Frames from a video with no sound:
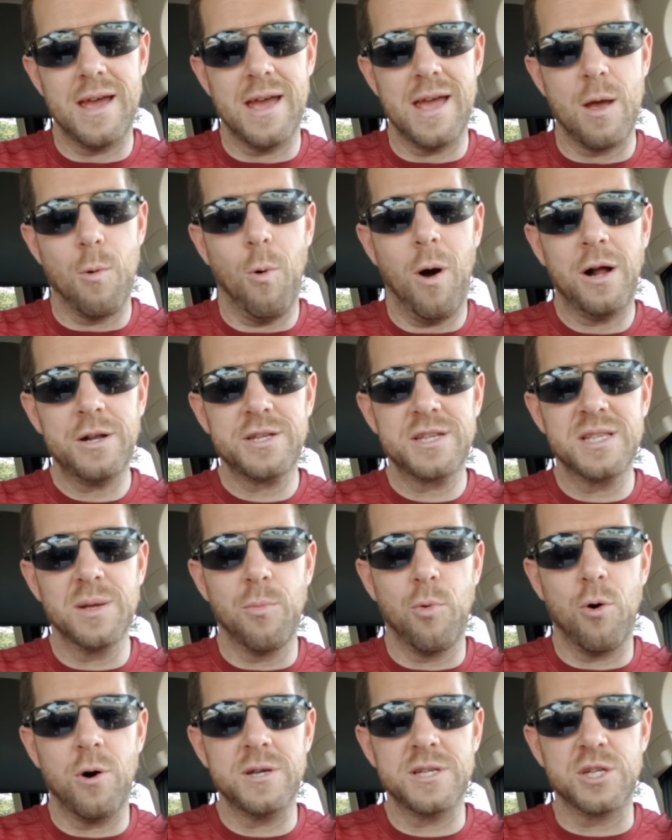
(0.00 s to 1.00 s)
He watches the
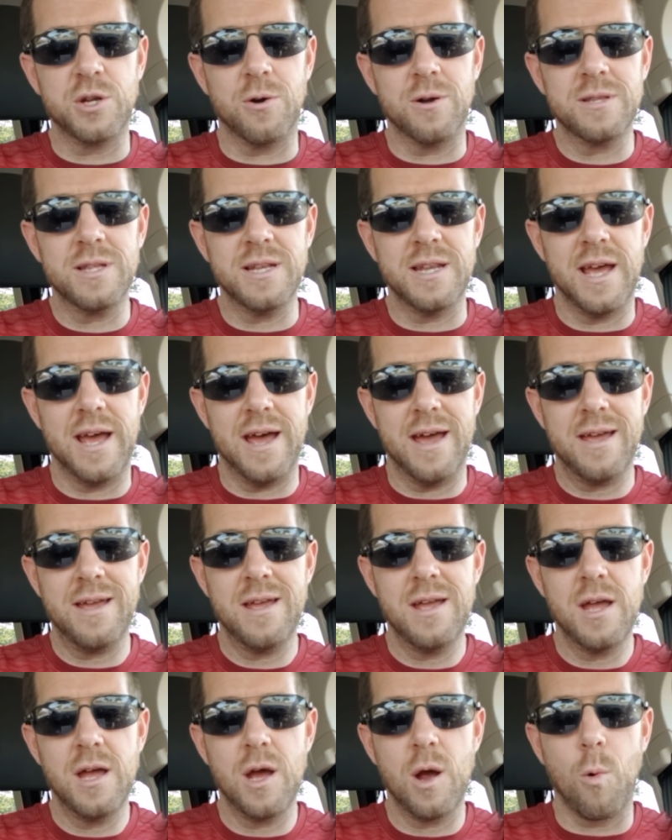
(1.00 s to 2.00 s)
boys during the
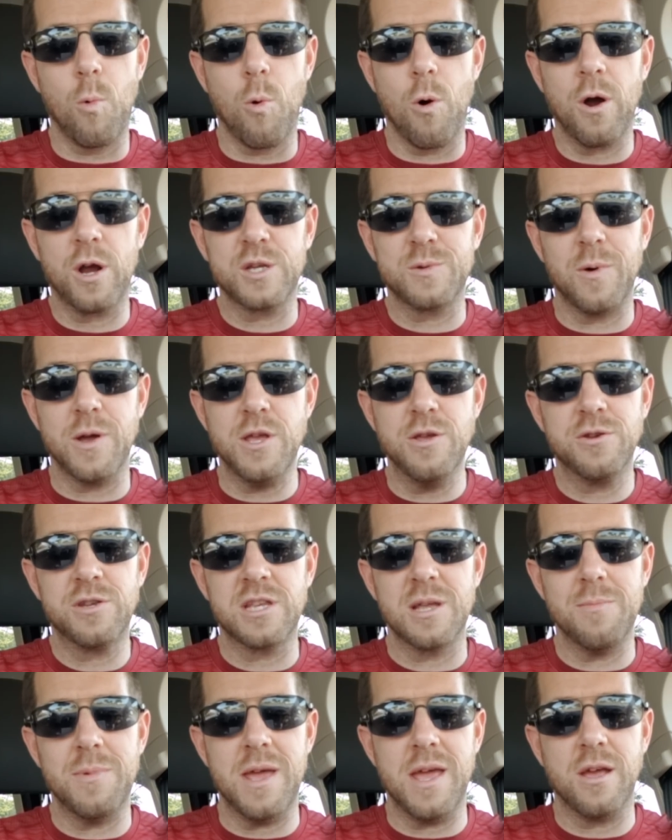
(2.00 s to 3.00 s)
day, works what used
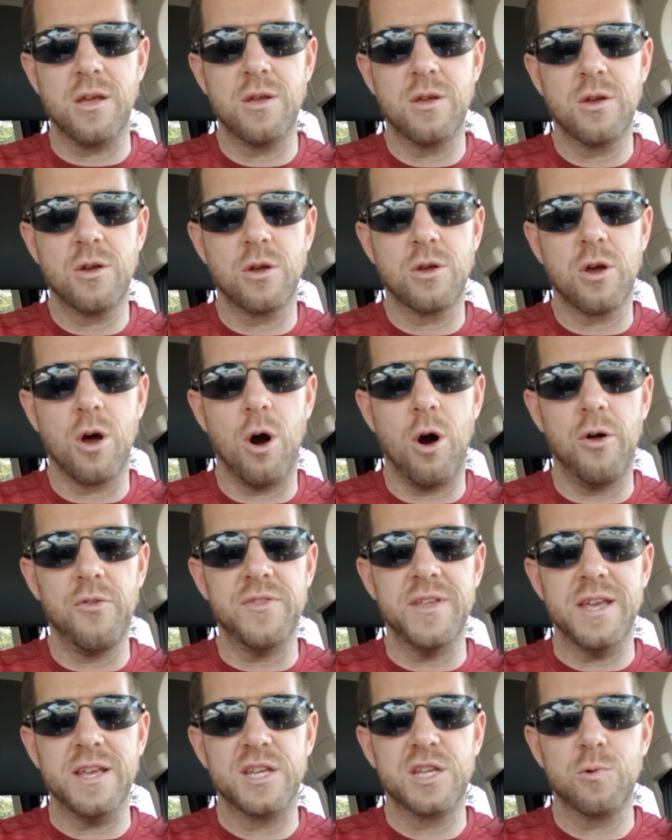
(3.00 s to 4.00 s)
to be called
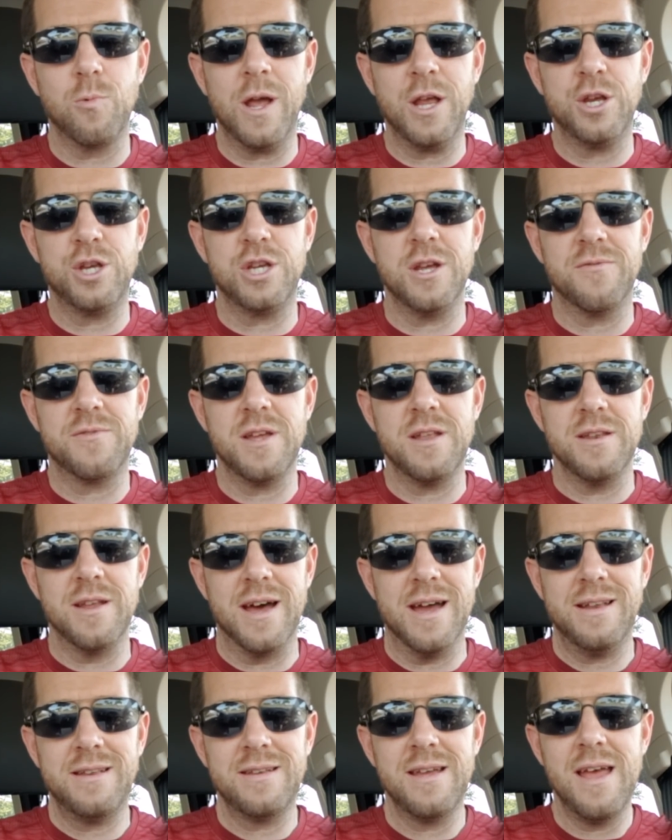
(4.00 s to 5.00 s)
the swing shift at
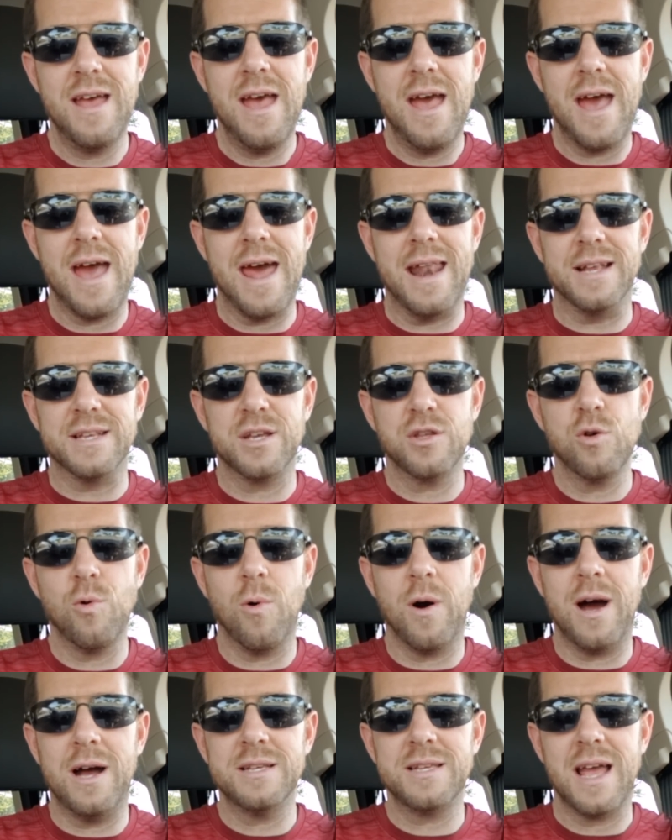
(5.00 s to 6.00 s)
night, and is
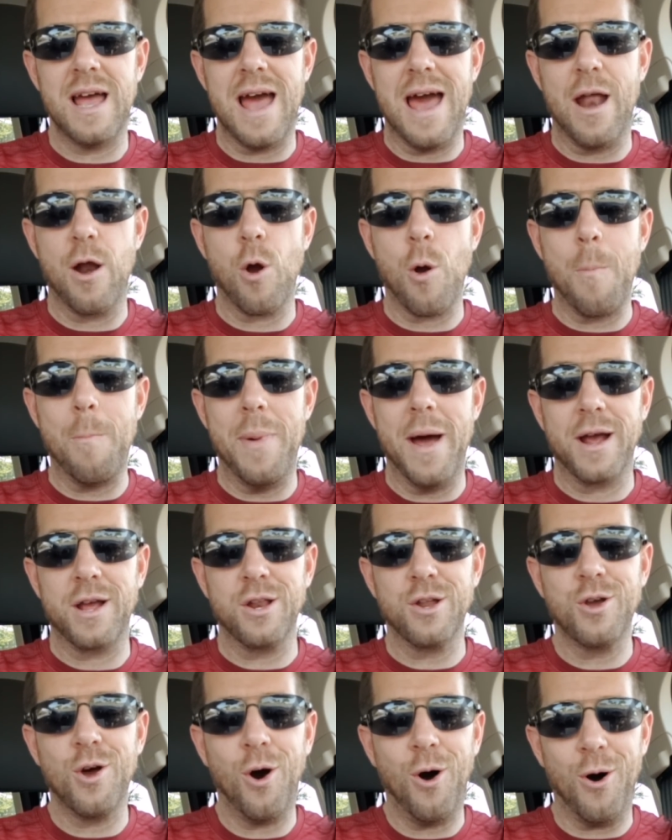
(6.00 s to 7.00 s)
otherwise at her beck
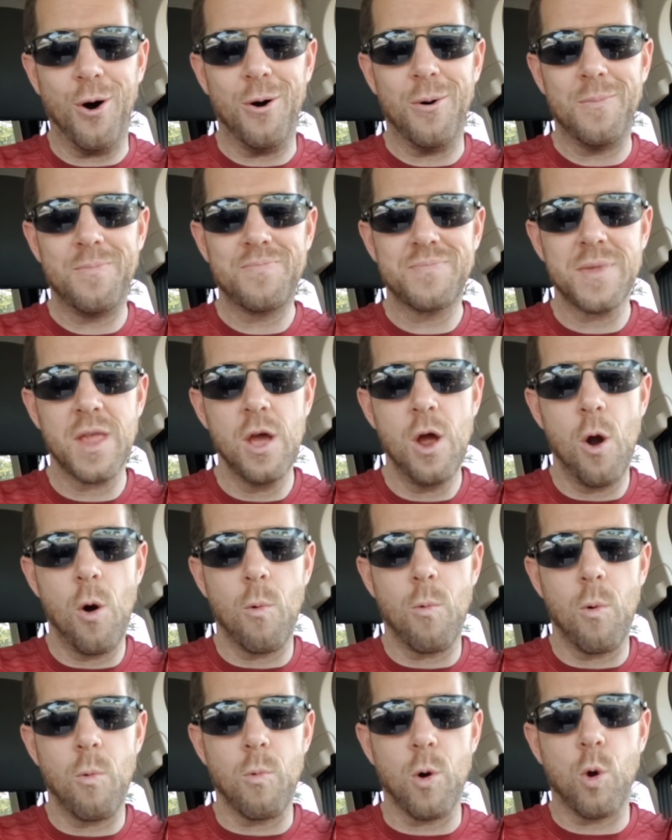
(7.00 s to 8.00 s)
and call,
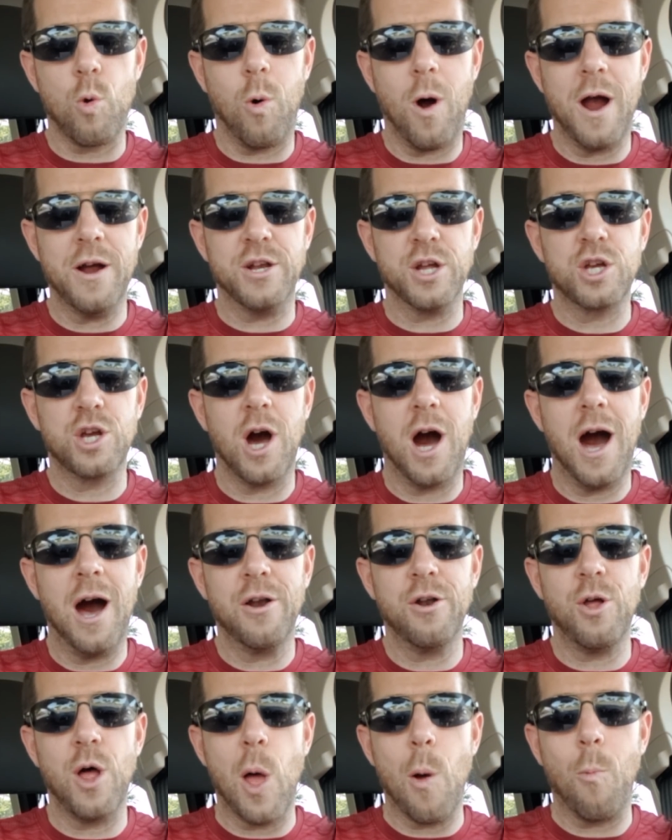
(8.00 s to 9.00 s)
required to
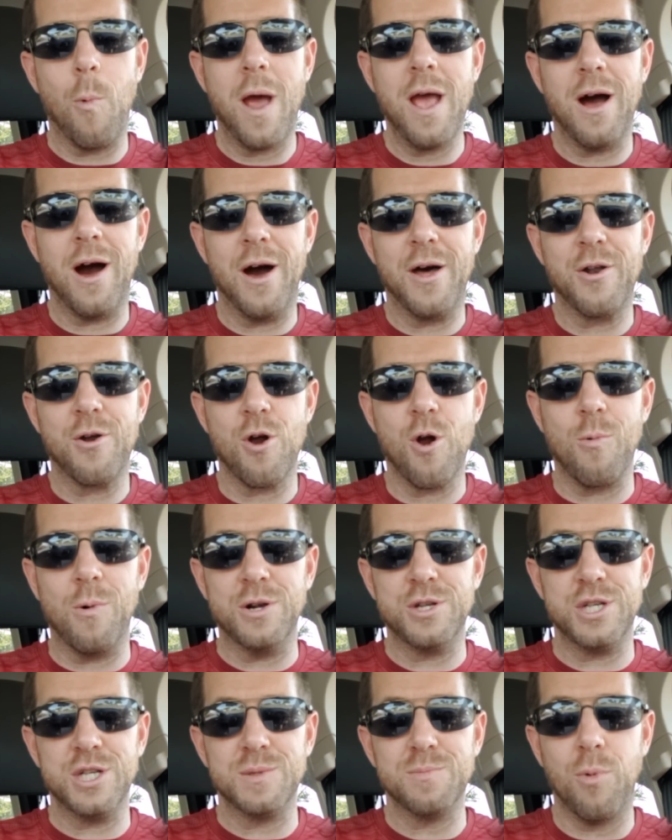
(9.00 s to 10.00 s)
coddle and wait on her
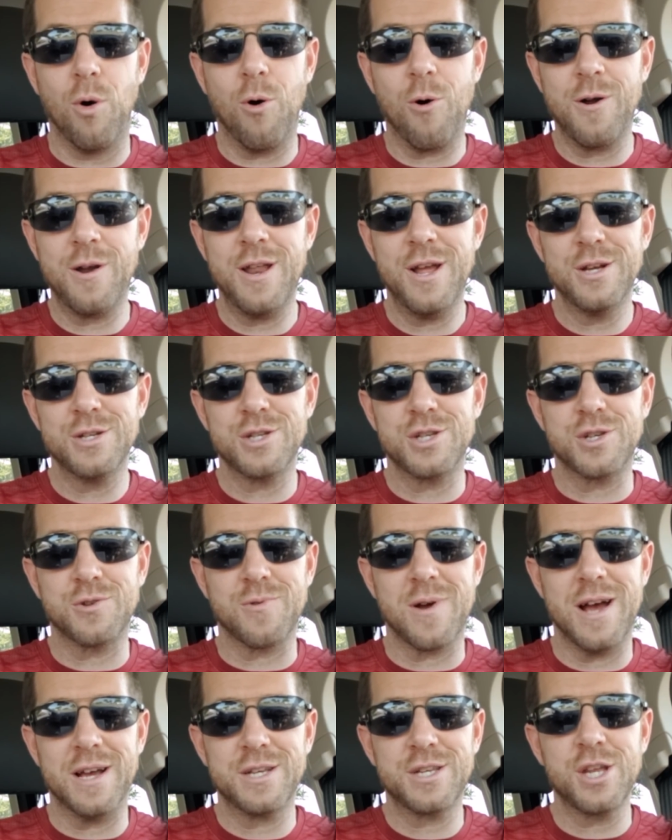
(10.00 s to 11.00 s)
when she's bored,
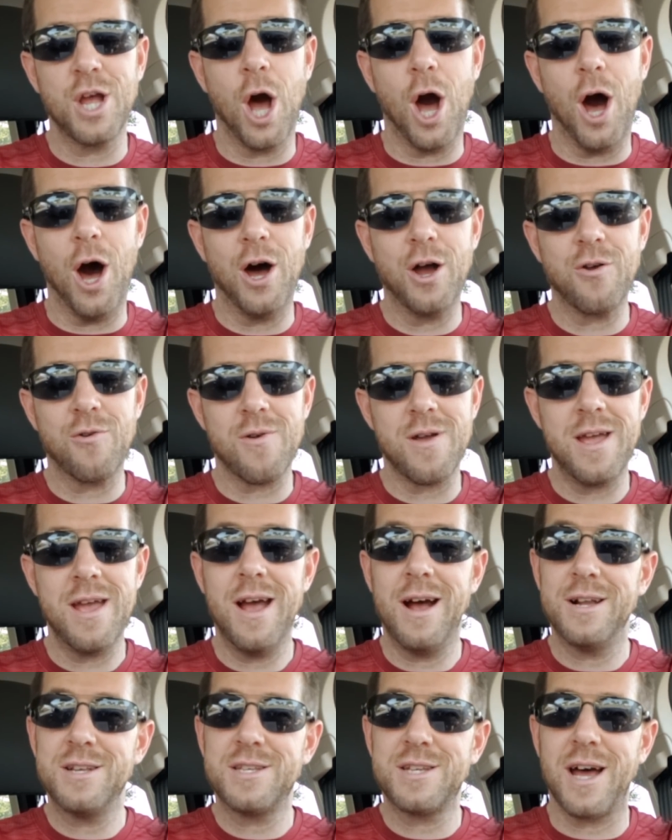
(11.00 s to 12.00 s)
stressed, hungry,
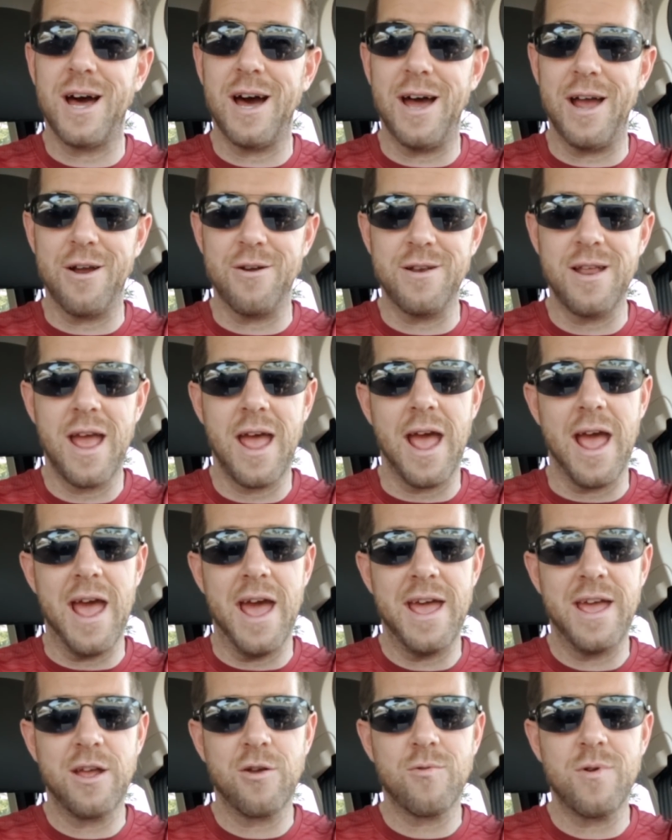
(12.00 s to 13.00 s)
tired,
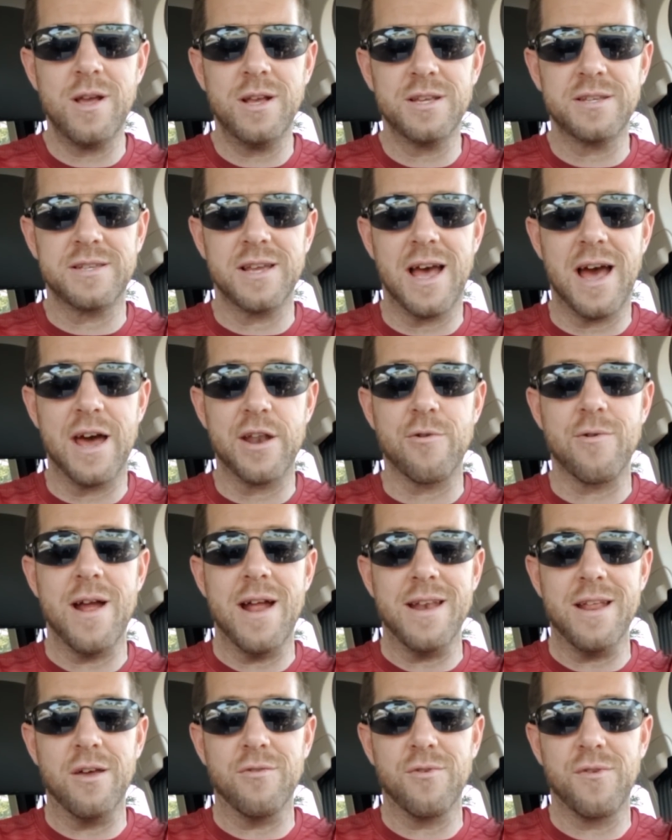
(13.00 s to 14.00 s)
angry, sad, or
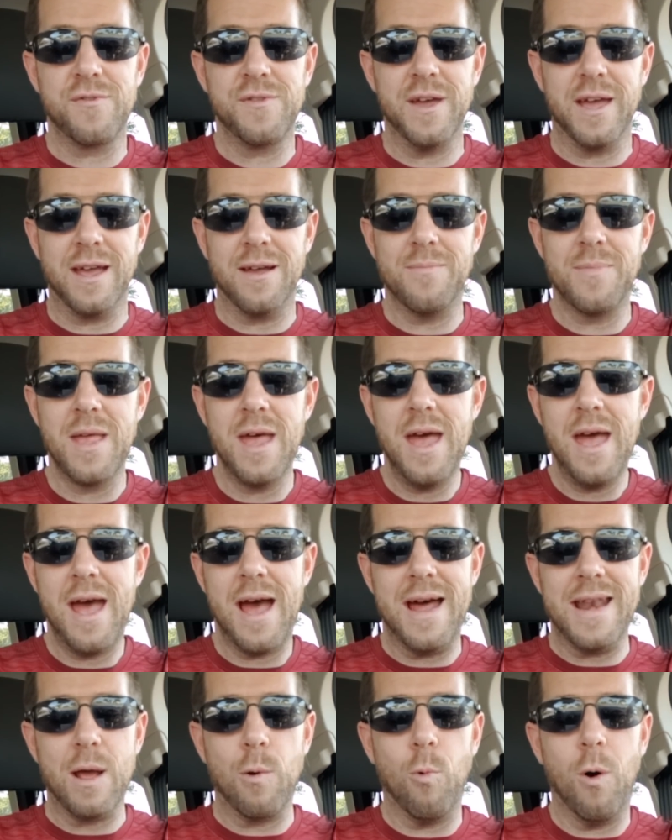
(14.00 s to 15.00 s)
any other thing.
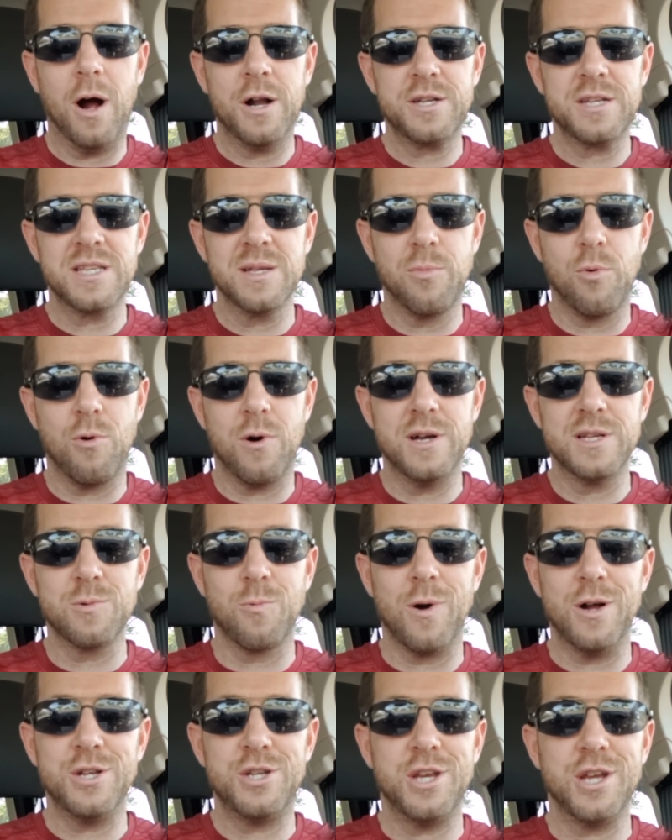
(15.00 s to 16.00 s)
And he watches the boys
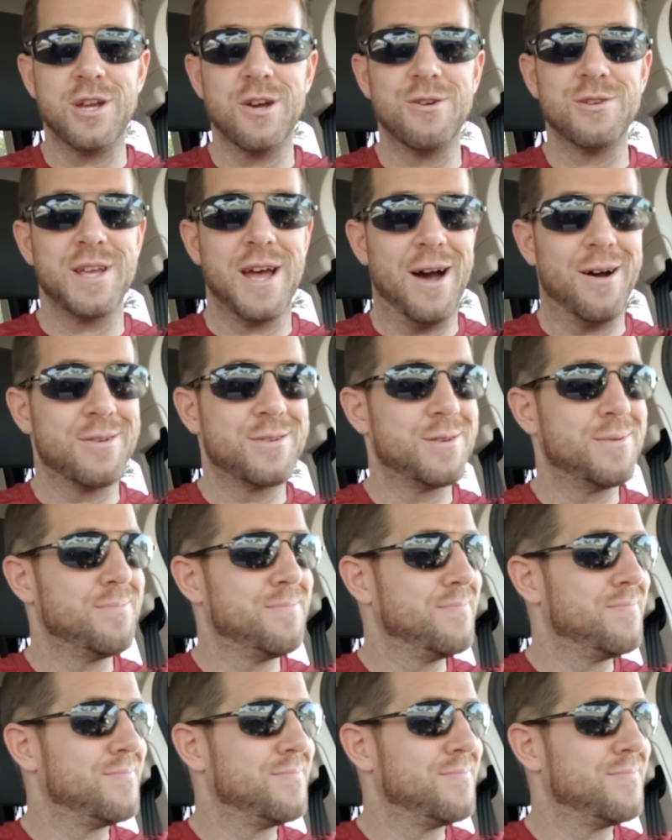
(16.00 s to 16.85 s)
when she goes out.